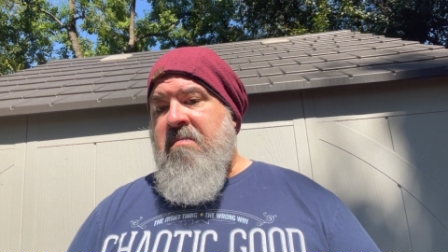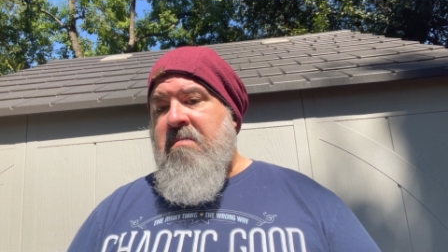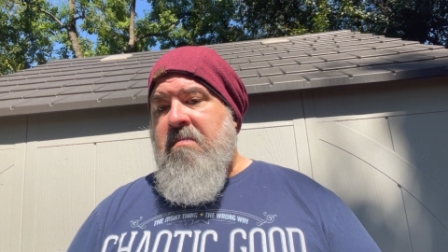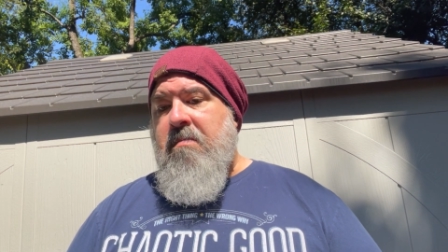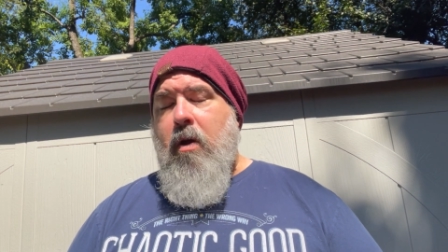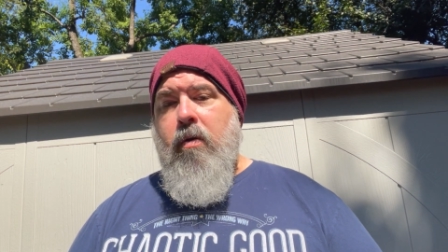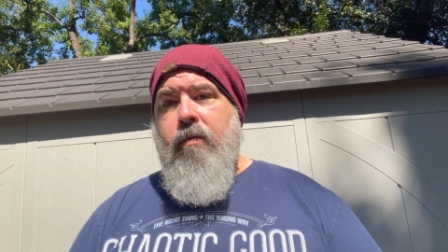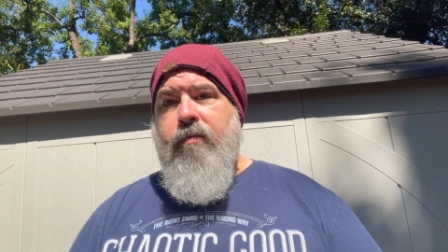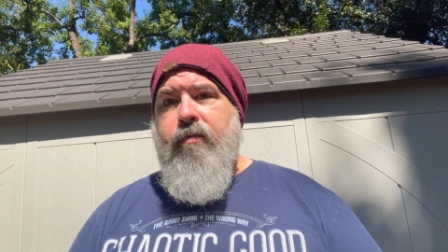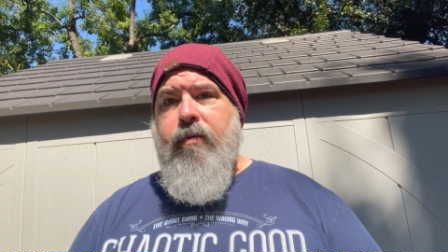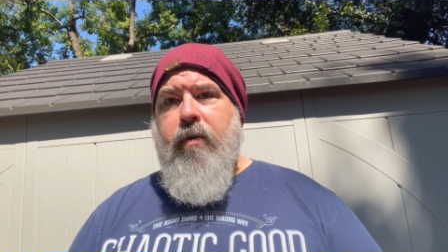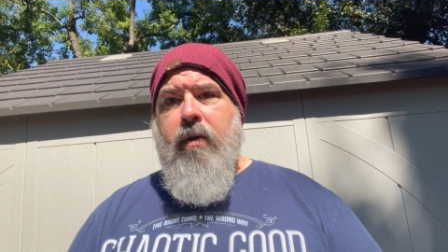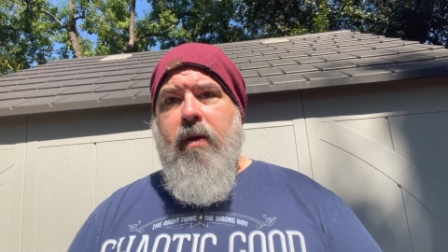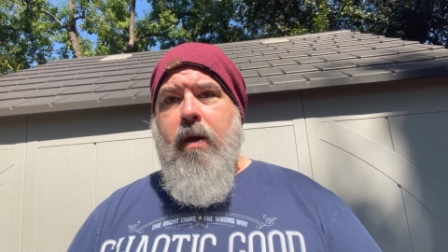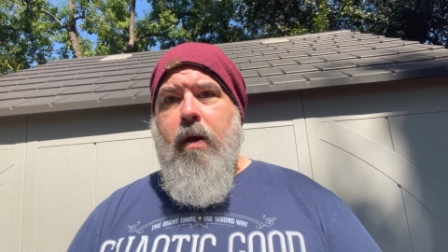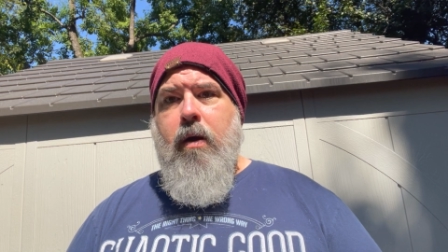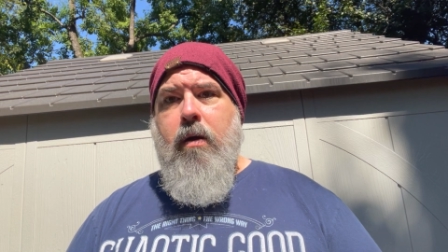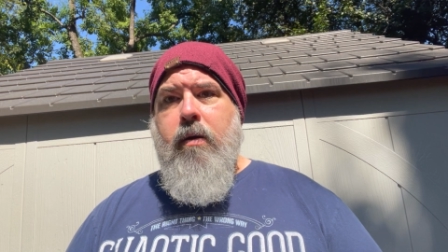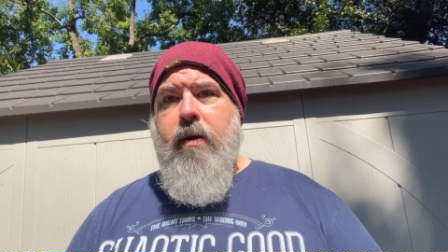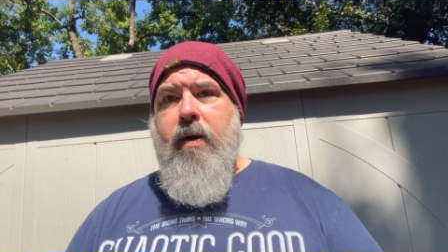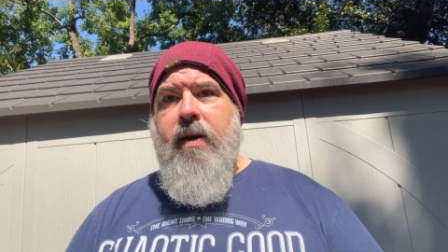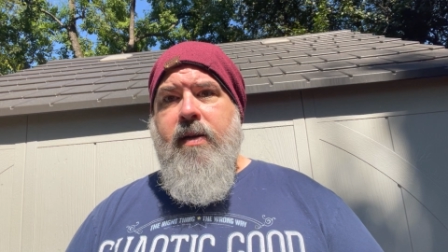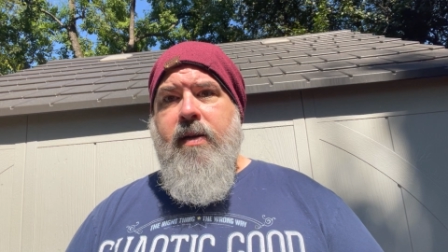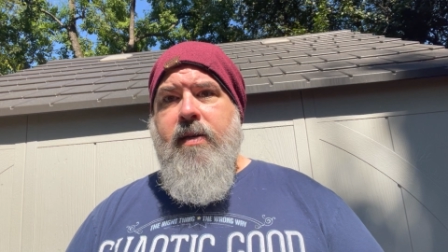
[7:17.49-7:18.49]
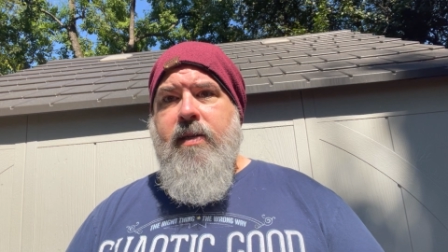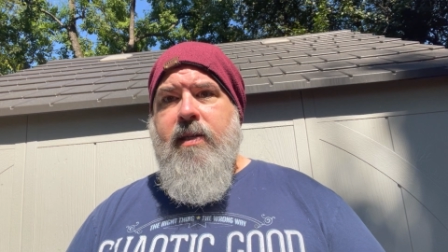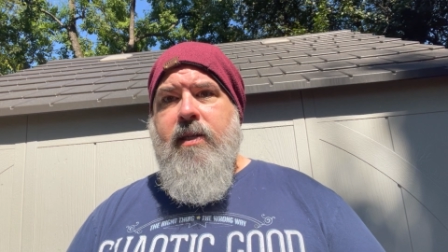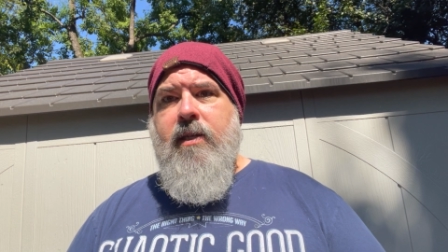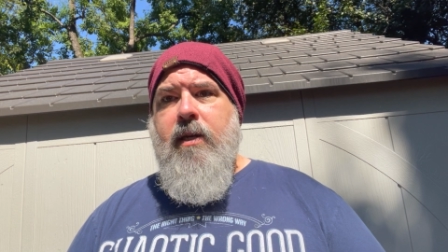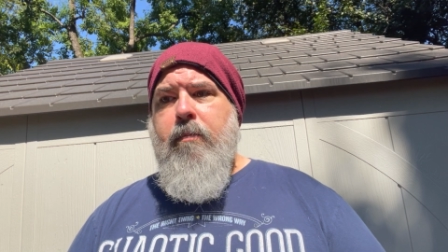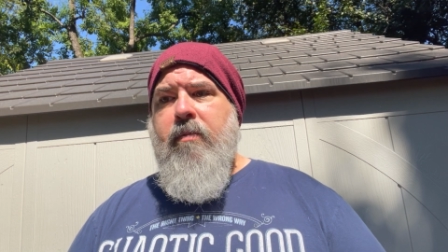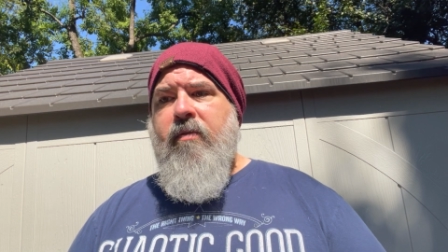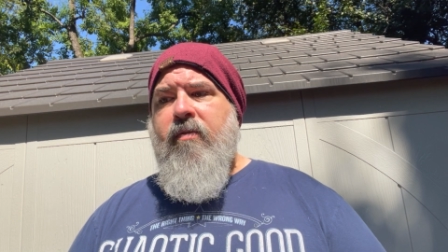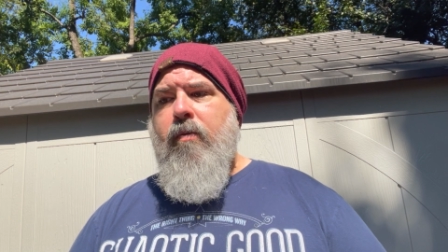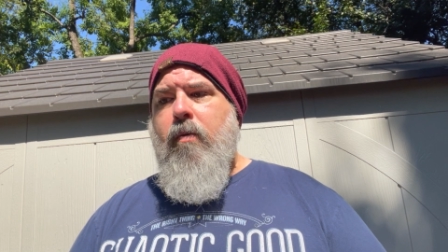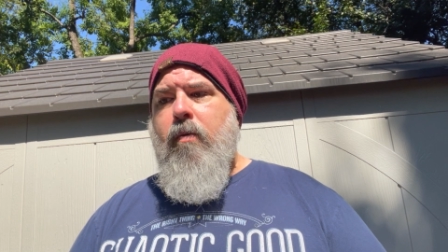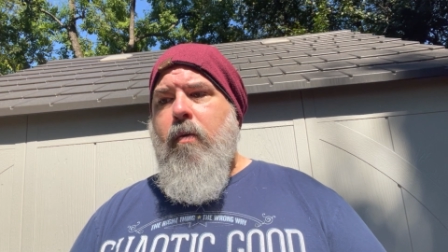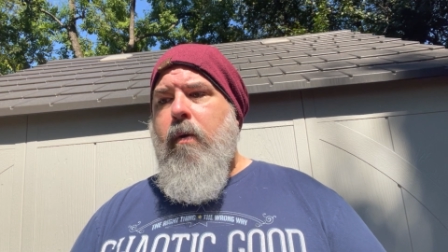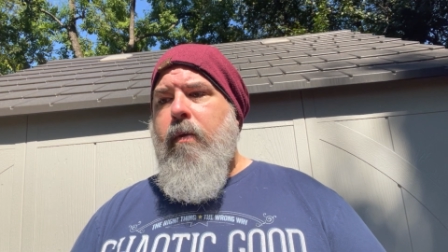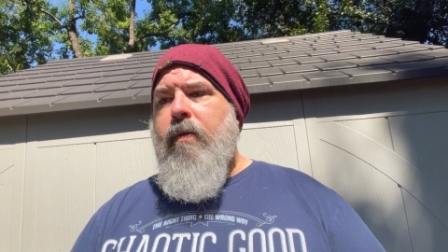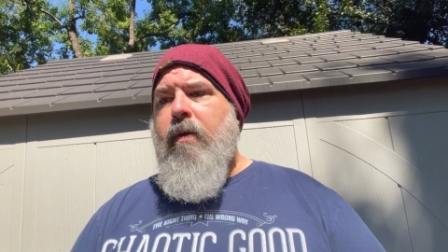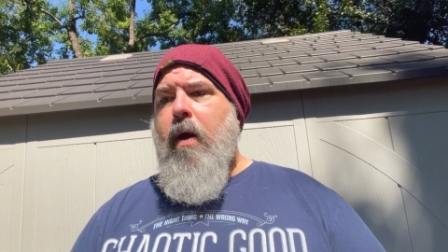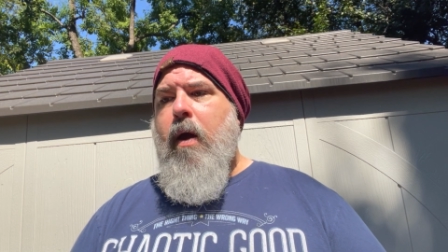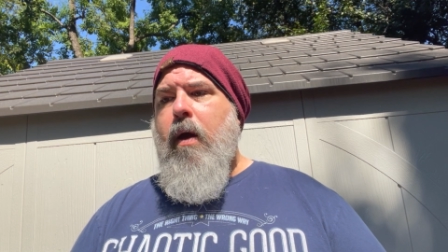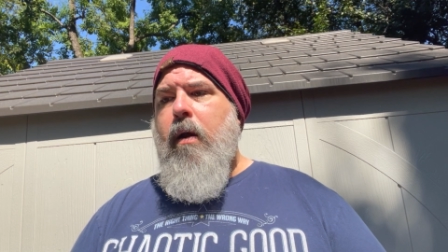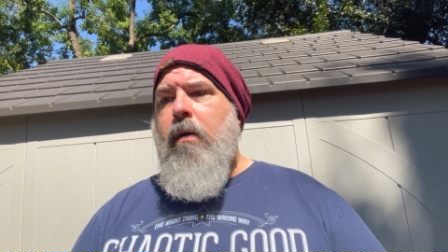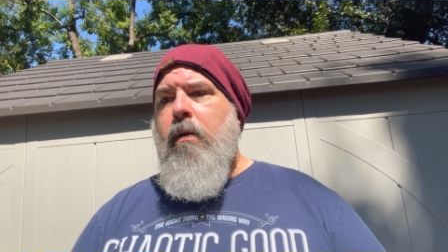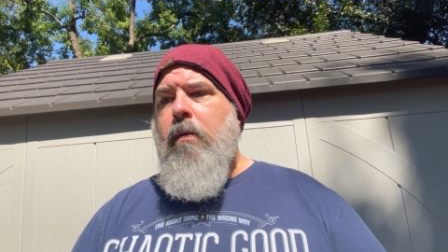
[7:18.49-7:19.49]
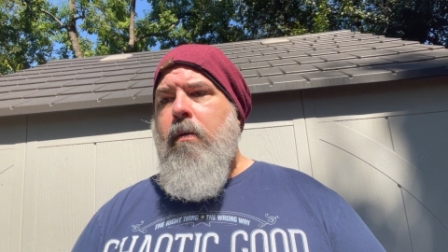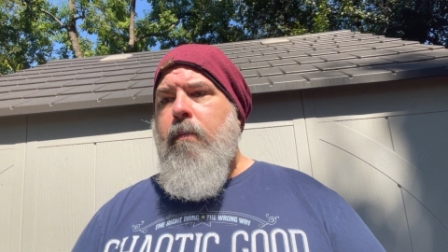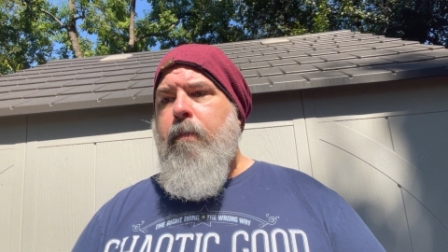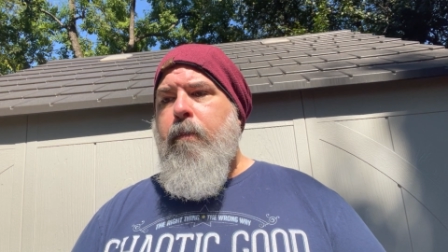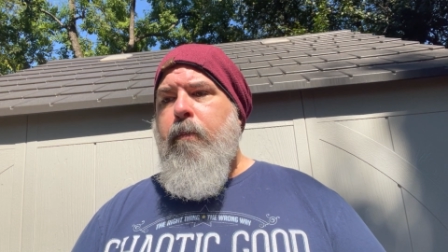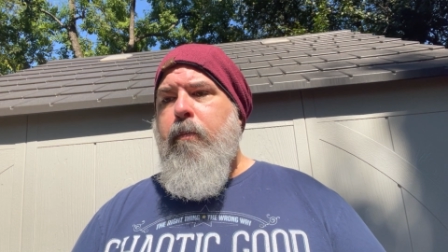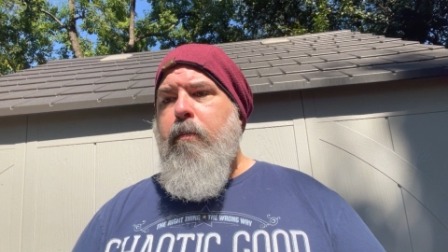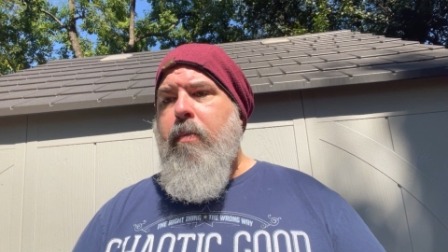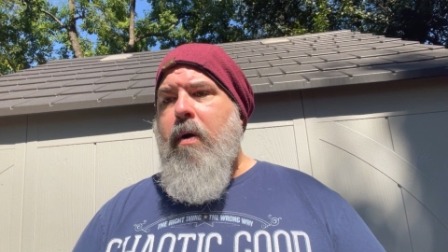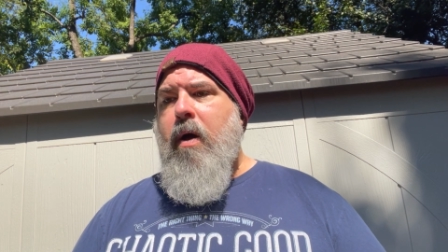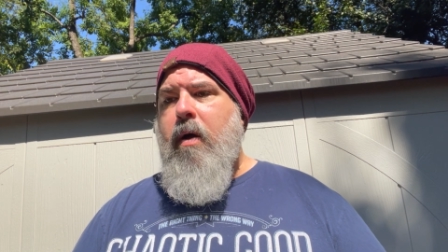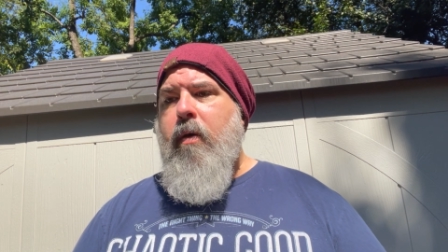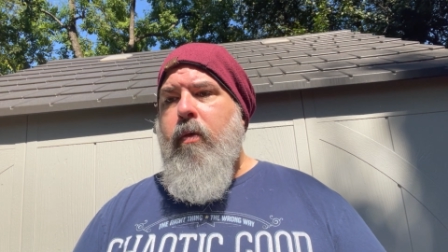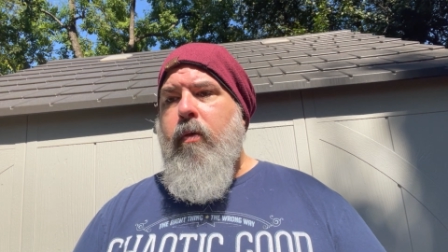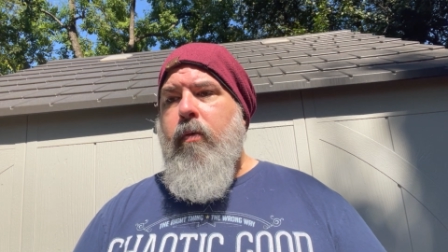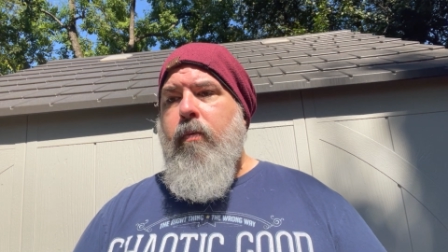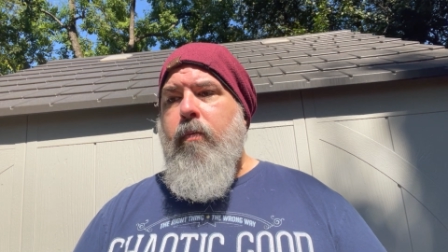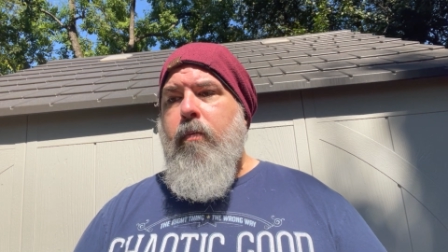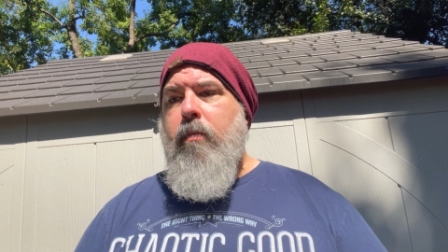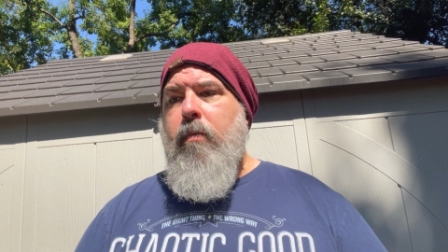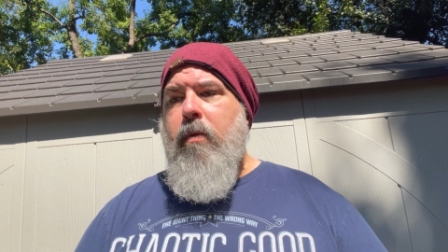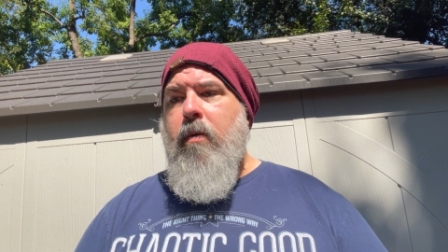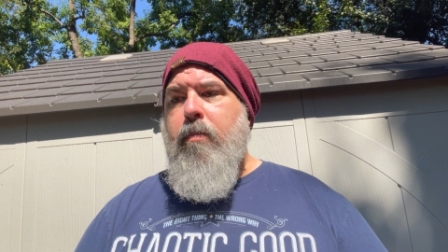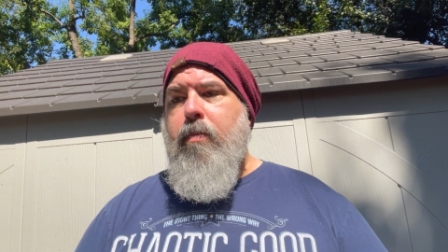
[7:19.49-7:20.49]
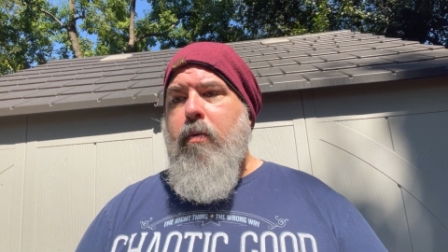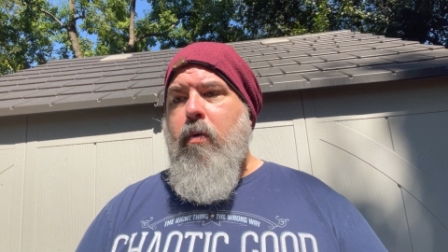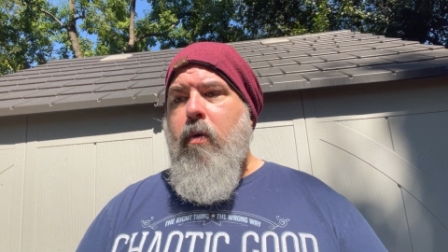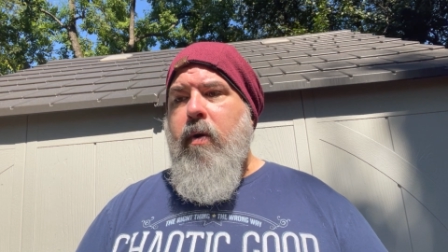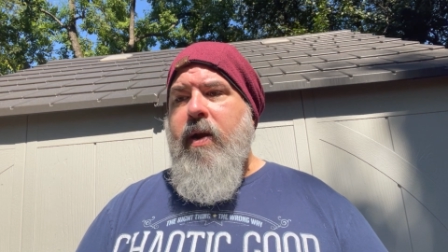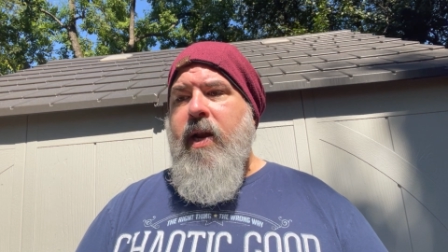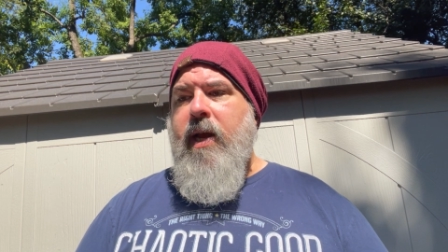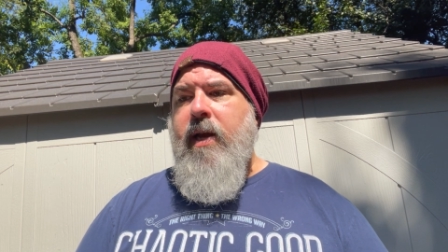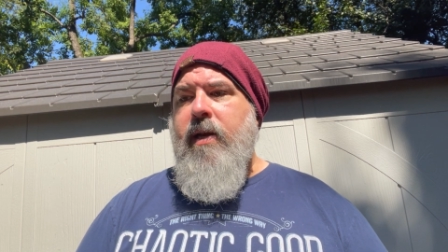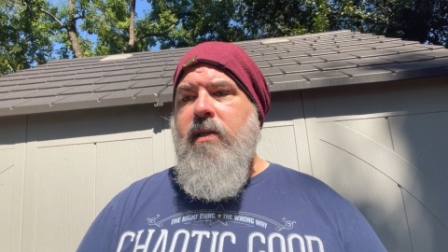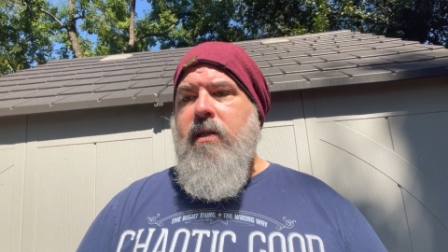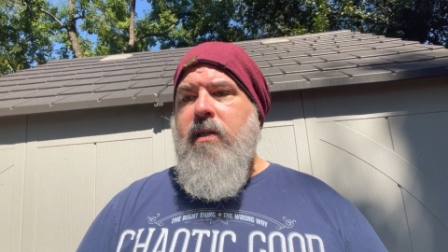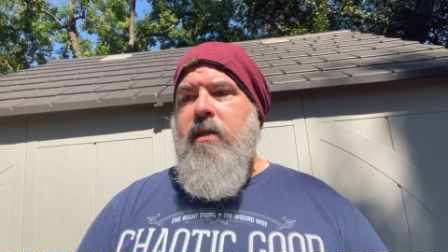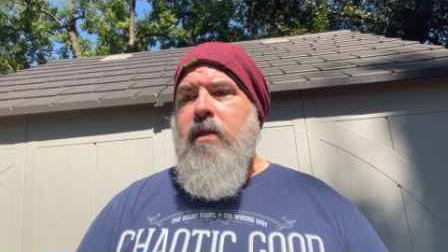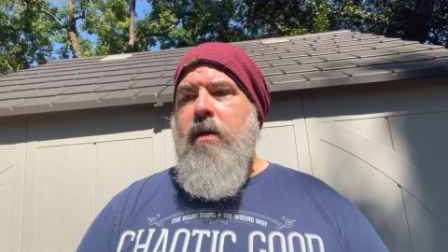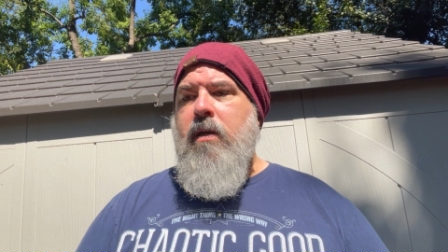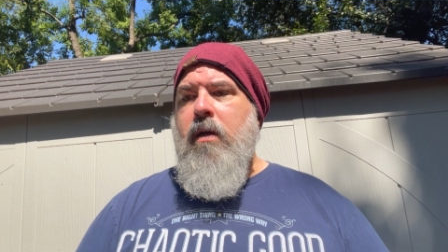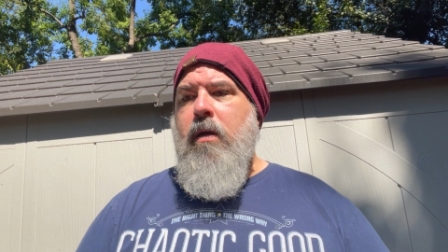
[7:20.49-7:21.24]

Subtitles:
Hopefully I don't need to see him before then. But the point is,